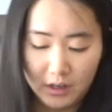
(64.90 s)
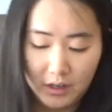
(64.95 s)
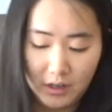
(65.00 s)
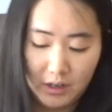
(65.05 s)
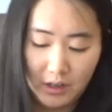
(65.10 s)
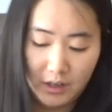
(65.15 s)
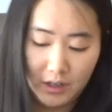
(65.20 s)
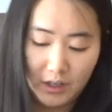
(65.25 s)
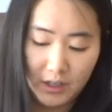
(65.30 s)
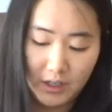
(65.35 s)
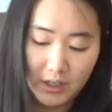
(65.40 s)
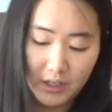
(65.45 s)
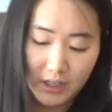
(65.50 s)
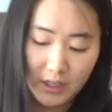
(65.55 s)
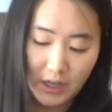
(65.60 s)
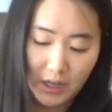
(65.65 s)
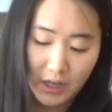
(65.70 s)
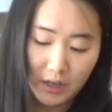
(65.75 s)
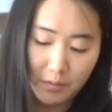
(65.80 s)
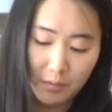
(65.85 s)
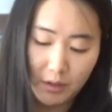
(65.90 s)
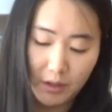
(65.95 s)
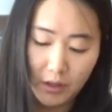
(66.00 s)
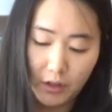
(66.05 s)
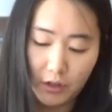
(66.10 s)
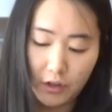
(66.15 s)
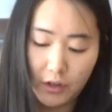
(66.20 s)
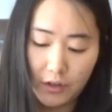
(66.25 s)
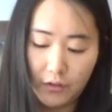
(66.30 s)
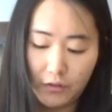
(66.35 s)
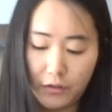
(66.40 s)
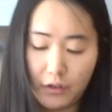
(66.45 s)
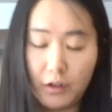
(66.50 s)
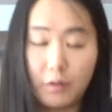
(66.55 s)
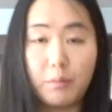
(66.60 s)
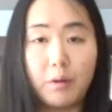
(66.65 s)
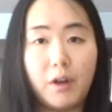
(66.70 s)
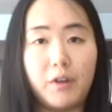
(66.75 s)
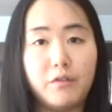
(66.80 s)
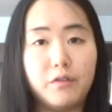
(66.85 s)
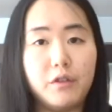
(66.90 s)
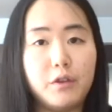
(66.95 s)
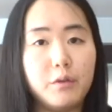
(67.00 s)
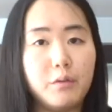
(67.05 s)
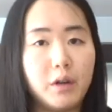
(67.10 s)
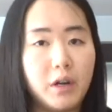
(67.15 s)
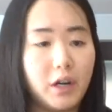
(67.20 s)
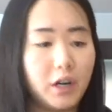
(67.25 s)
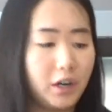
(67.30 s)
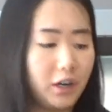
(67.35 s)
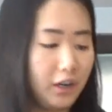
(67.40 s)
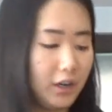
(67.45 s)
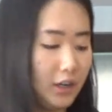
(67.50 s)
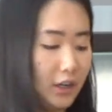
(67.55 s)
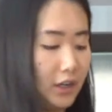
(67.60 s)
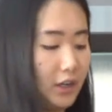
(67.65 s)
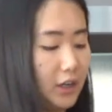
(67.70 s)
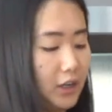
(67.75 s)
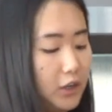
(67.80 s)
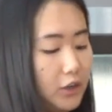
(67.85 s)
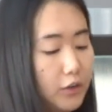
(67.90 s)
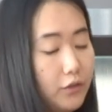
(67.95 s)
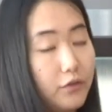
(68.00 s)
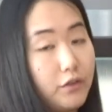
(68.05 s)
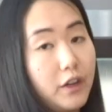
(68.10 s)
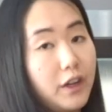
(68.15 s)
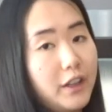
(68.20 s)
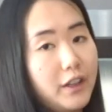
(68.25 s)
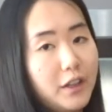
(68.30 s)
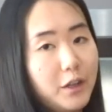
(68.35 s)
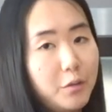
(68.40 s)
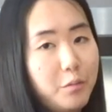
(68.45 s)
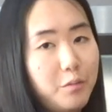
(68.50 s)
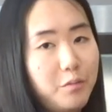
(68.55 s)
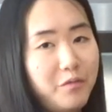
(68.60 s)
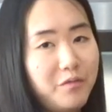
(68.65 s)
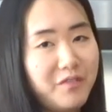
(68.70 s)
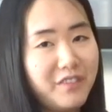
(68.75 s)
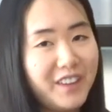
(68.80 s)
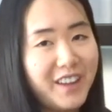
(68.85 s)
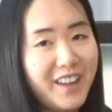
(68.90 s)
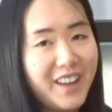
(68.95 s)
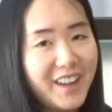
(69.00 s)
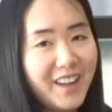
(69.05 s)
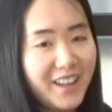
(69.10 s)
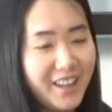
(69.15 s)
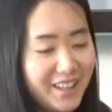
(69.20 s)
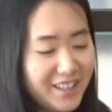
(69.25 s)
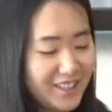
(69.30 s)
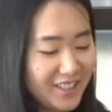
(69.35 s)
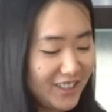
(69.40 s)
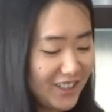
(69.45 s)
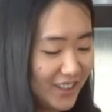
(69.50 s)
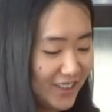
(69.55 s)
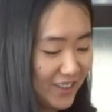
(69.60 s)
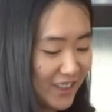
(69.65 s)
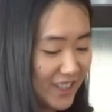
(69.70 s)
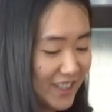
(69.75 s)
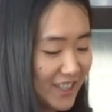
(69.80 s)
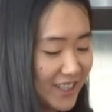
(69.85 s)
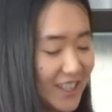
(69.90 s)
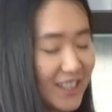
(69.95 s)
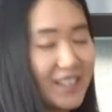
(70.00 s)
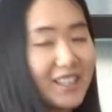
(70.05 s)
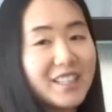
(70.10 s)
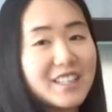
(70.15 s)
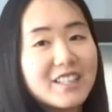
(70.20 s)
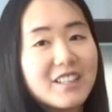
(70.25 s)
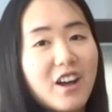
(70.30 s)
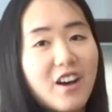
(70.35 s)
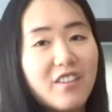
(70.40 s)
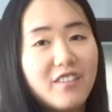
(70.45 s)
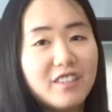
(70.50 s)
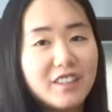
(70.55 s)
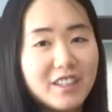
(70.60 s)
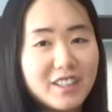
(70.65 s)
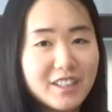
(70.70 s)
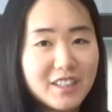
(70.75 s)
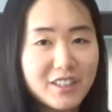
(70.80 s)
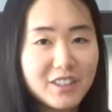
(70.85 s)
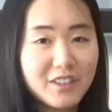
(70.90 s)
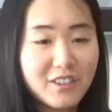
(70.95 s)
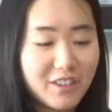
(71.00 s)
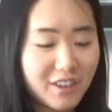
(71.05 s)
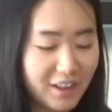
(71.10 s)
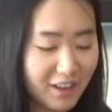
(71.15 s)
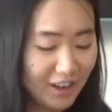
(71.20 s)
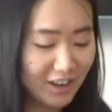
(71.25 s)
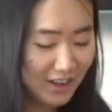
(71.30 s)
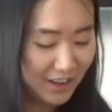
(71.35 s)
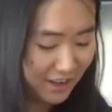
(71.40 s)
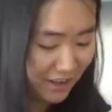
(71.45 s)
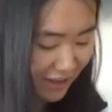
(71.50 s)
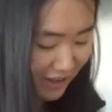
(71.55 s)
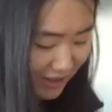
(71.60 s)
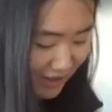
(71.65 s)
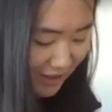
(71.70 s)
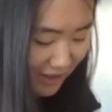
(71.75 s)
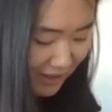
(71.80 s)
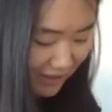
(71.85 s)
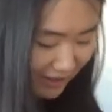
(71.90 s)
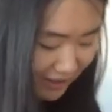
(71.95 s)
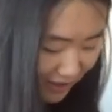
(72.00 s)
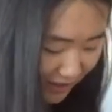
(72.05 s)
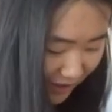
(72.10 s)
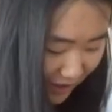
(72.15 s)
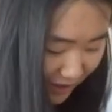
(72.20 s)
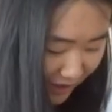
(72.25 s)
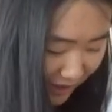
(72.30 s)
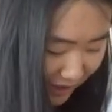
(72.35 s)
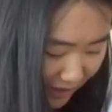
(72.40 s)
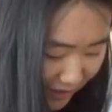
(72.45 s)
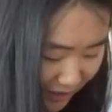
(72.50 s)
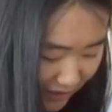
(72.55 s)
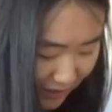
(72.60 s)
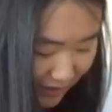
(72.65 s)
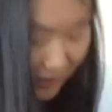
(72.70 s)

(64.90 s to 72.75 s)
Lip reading: And I had been looking for them everywhere and I couldn't find them until I went to this Slavic store and